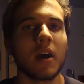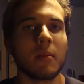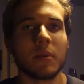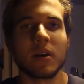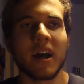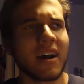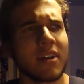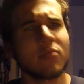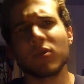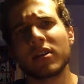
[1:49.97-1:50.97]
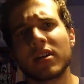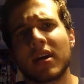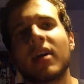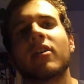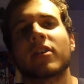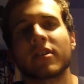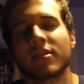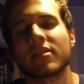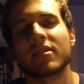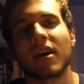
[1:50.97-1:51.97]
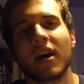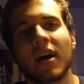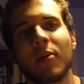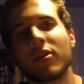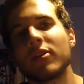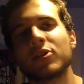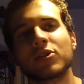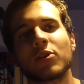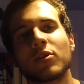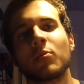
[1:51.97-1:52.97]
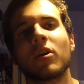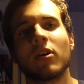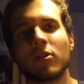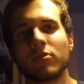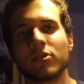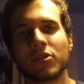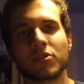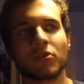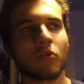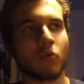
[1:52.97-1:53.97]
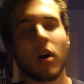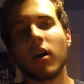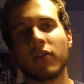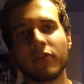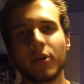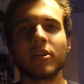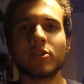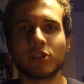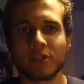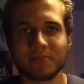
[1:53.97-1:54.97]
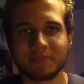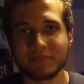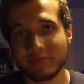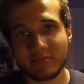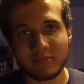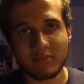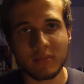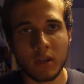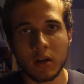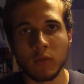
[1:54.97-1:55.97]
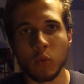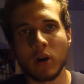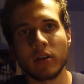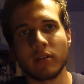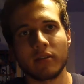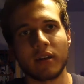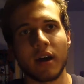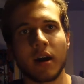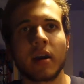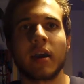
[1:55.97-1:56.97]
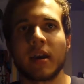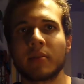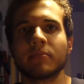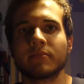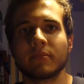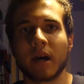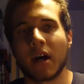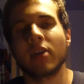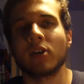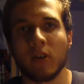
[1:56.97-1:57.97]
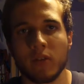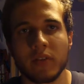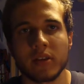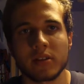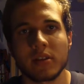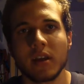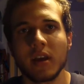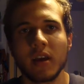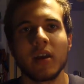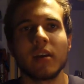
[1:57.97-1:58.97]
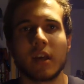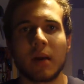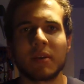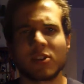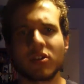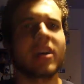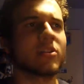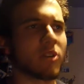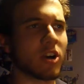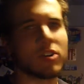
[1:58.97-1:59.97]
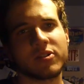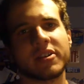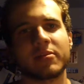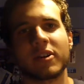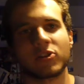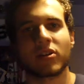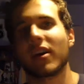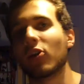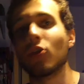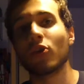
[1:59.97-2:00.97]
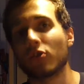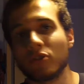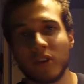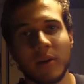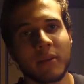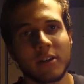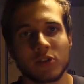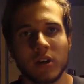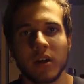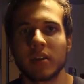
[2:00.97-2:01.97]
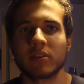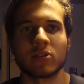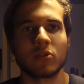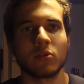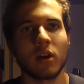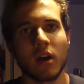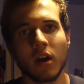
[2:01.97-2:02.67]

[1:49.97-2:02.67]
But I didn't really care, because I wanted to show you all just the raw footage of what I am behind all of this. You know, I'm not trying to rehearse this. I'm not trying to look good. I'm not trying to,